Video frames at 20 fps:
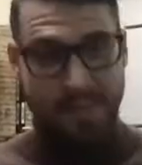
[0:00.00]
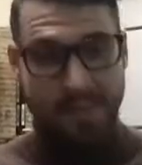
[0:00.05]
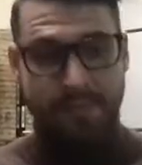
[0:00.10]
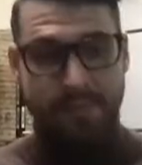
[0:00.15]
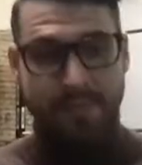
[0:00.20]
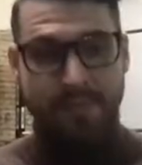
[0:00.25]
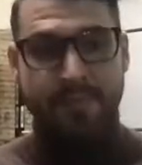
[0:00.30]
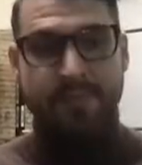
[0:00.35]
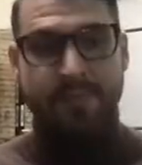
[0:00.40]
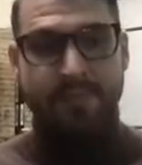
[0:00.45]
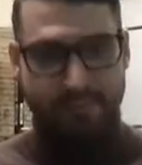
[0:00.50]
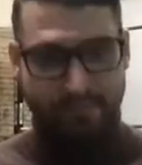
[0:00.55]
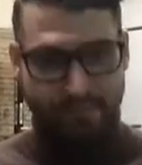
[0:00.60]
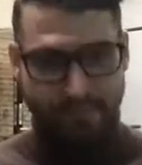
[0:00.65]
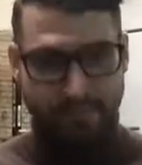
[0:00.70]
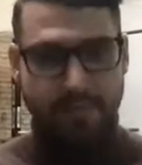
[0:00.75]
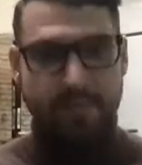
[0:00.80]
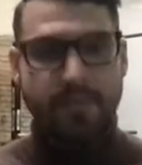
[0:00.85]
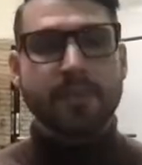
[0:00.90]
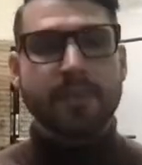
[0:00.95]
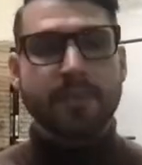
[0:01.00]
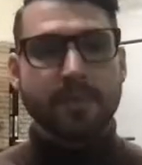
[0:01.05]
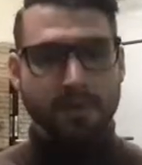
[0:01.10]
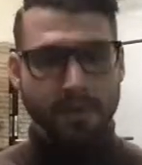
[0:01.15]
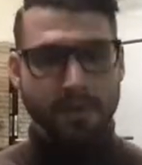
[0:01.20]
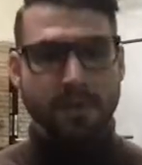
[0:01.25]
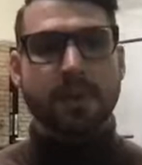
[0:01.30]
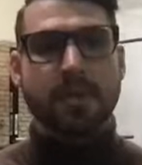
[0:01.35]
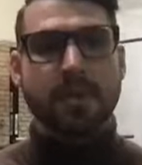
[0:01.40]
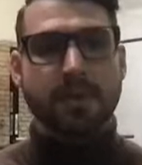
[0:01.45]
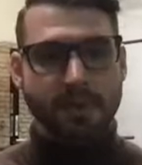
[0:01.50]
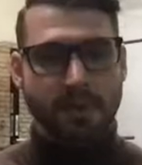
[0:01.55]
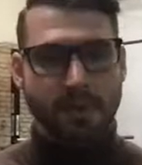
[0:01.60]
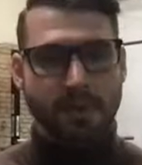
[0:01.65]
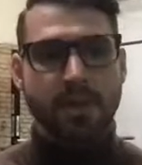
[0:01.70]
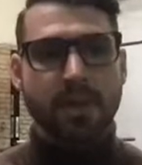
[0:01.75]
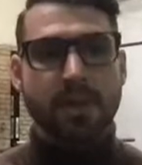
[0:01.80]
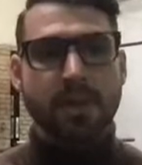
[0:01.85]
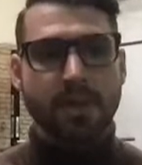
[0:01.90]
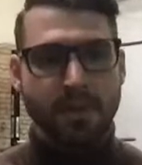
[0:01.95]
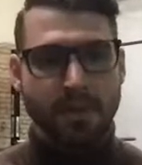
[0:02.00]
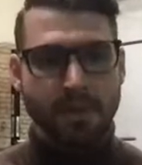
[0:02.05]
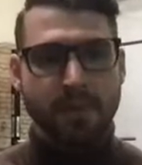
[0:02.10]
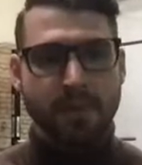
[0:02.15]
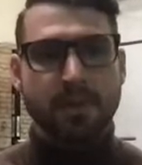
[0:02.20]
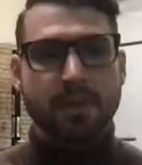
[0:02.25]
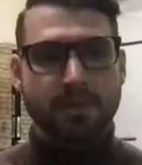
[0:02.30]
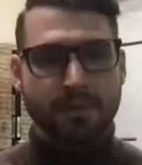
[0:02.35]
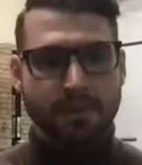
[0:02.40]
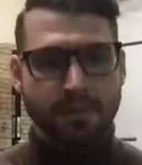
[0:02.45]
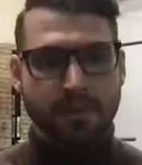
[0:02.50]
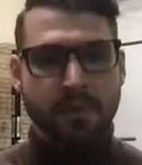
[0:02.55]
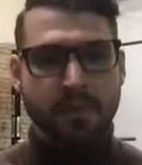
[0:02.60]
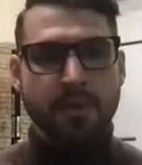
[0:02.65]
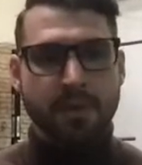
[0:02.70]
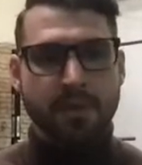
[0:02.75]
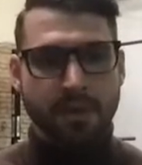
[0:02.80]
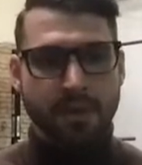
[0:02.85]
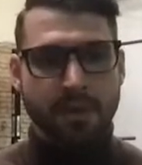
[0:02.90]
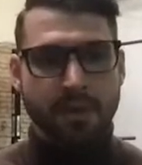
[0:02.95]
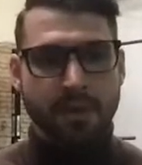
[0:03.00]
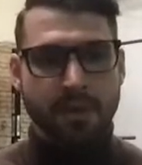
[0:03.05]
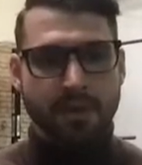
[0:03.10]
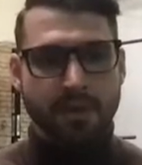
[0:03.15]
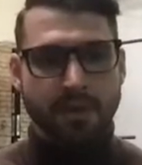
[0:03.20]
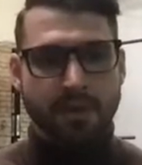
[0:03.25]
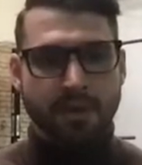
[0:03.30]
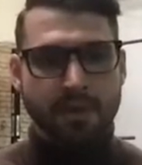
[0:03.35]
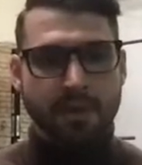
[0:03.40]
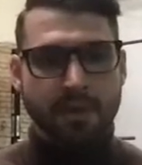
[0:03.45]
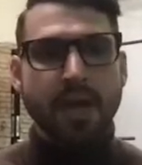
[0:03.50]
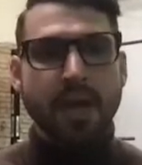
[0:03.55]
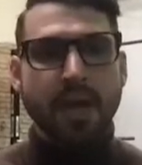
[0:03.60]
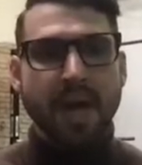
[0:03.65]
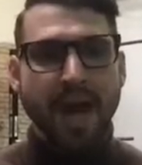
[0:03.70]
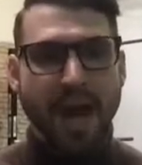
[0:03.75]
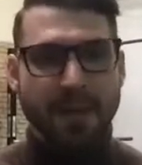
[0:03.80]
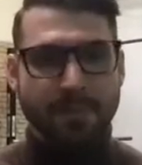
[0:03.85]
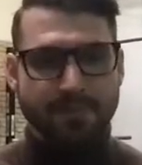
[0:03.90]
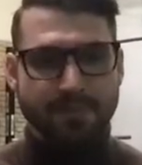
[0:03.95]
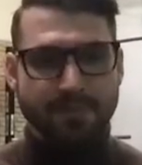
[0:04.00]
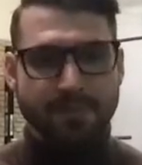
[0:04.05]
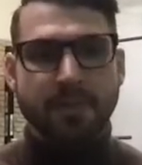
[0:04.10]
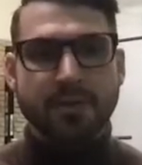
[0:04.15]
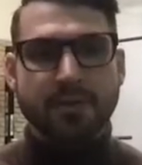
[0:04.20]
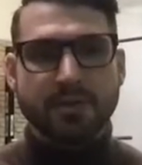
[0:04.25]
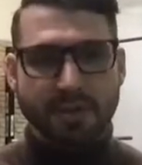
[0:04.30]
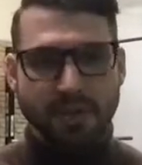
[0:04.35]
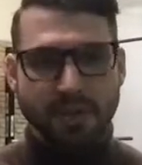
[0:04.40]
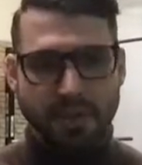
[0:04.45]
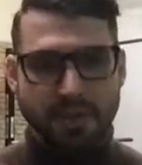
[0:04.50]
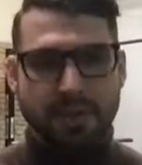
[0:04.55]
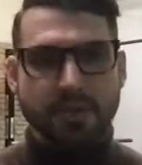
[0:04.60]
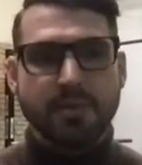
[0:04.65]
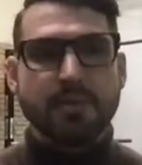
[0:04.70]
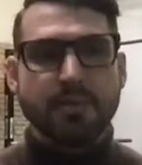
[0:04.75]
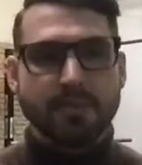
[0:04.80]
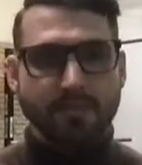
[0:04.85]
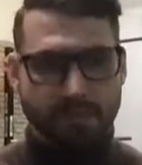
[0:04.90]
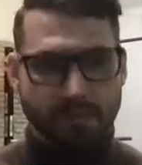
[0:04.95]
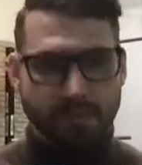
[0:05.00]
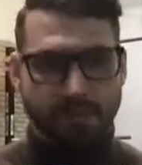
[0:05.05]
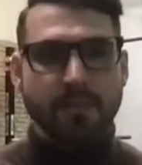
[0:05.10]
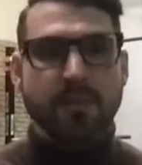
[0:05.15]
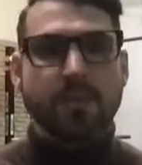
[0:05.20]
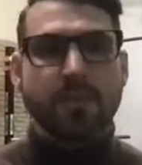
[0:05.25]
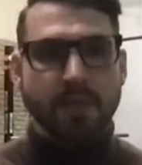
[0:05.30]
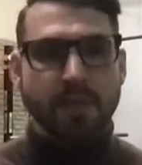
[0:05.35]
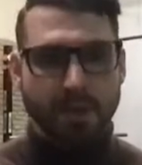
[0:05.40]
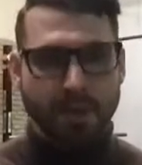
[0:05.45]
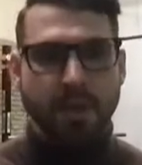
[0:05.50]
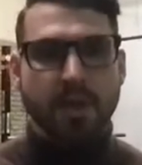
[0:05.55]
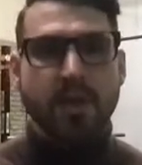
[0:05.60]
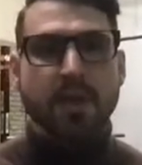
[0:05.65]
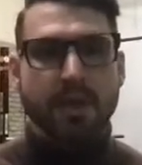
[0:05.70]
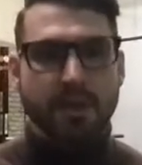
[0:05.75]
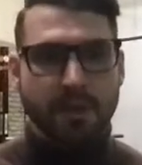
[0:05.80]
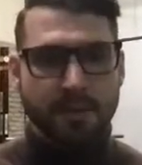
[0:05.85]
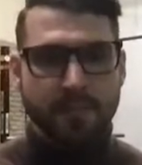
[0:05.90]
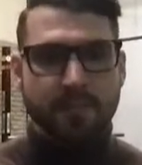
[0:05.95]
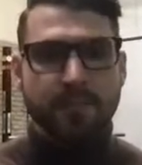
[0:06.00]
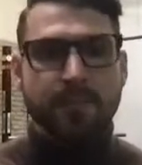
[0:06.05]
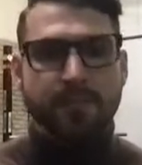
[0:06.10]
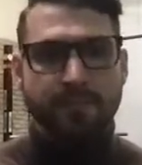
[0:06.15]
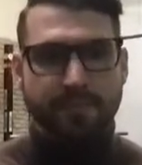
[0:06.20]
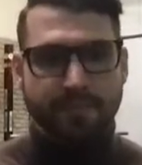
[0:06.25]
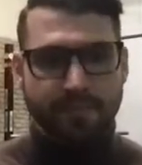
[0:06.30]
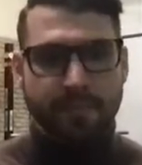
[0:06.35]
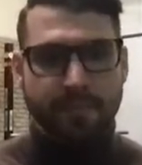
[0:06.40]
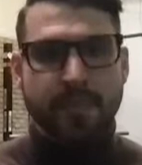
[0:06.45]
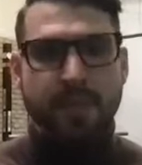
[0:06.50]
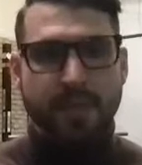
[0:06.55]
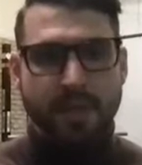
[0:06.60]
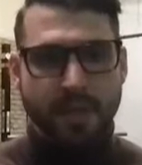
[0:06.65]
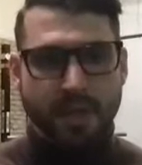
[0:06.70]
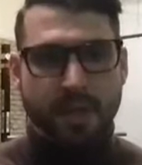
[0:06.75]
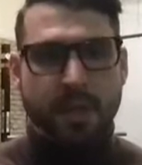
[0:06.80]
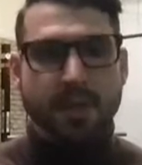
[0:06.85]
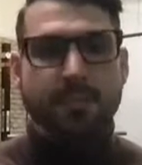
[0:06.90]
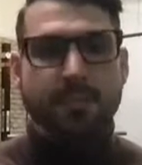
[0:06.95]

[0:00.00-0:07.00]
as it almost like completely shuts them off and just shifts the focus completely on the upper part of the back.